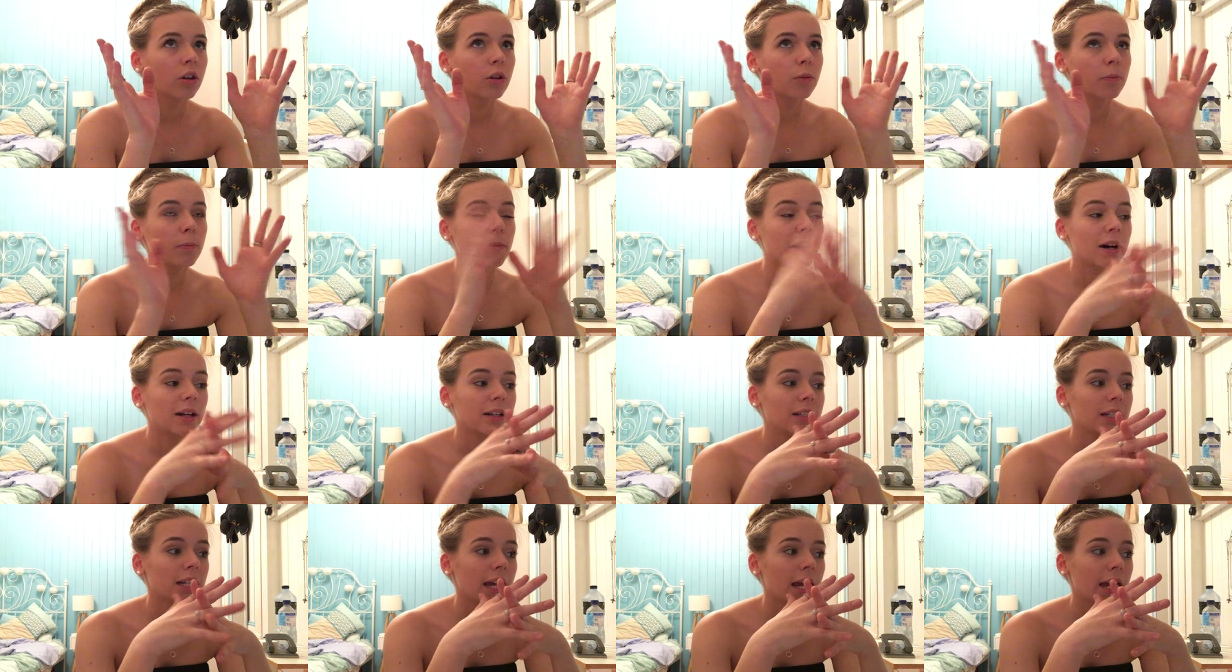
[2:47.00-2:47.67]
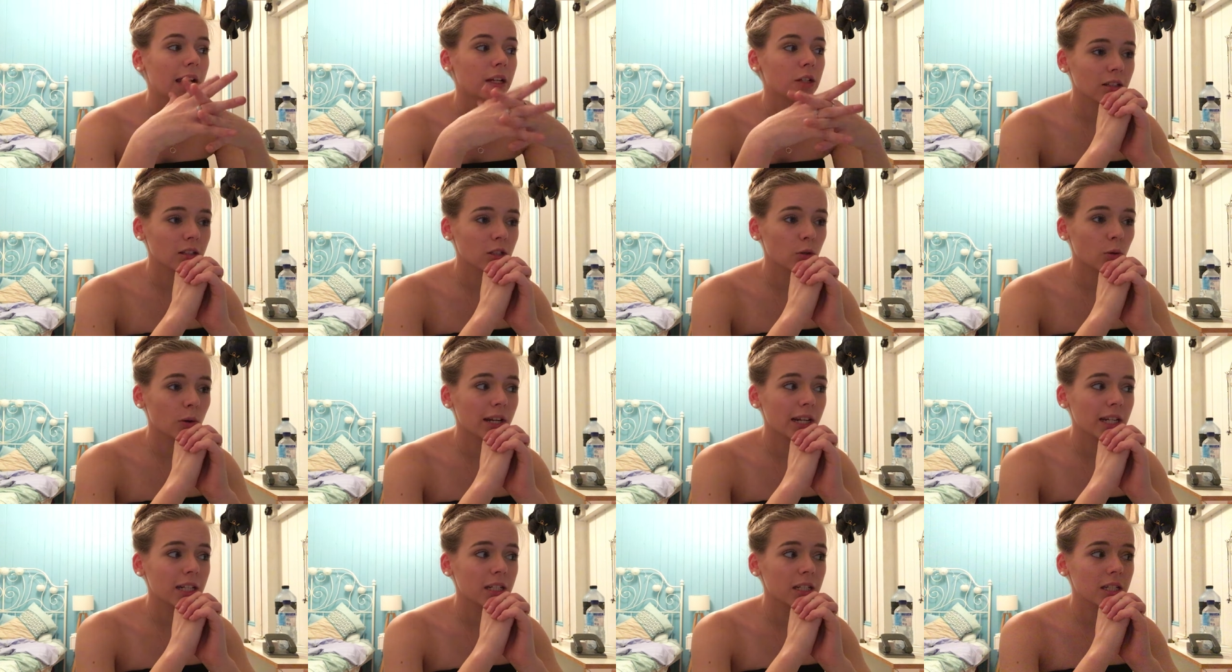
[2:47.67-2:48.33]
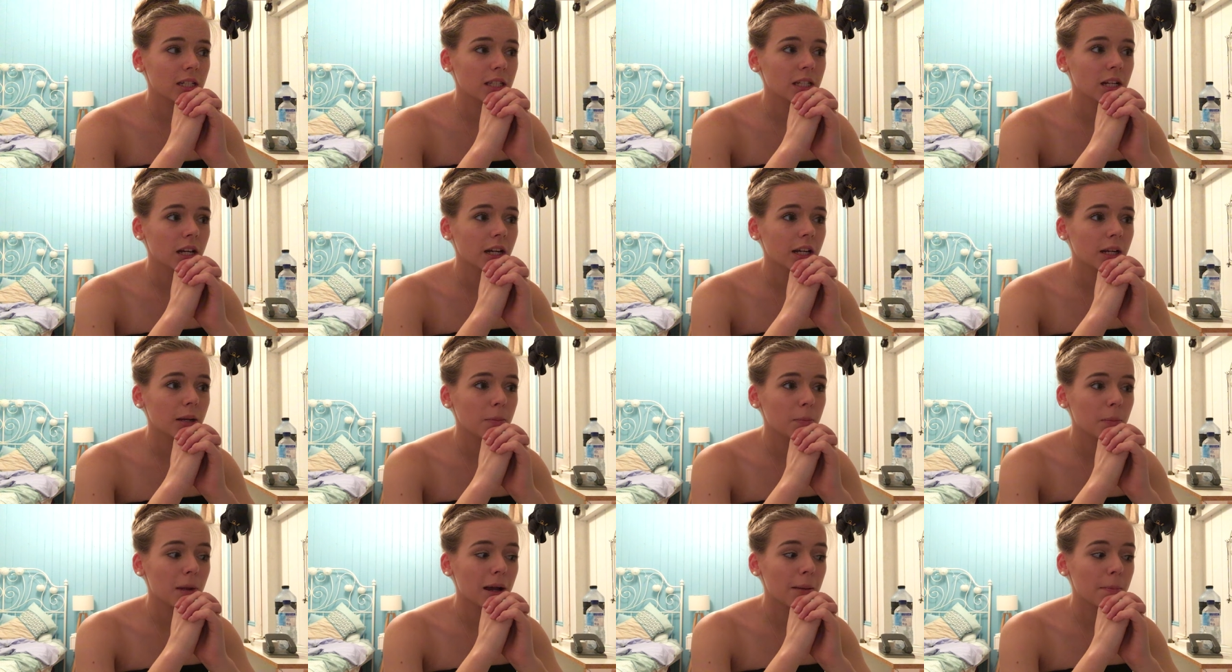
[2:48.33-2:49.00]
Monday, so I need to
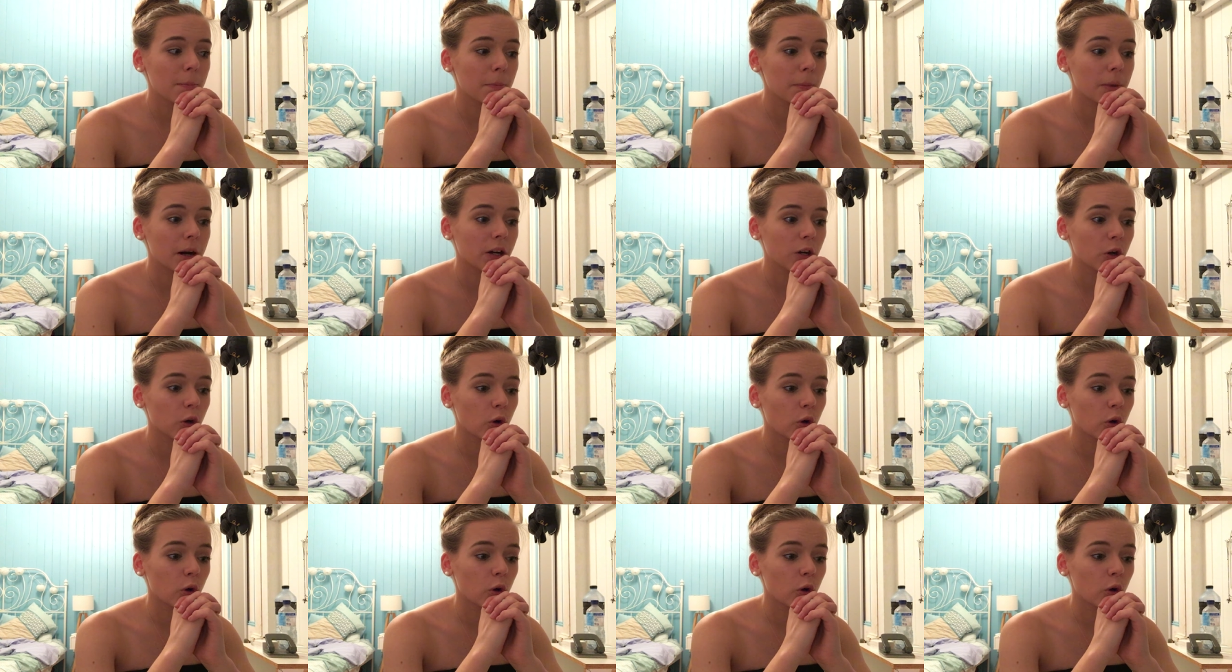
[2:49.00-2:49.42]
study my butt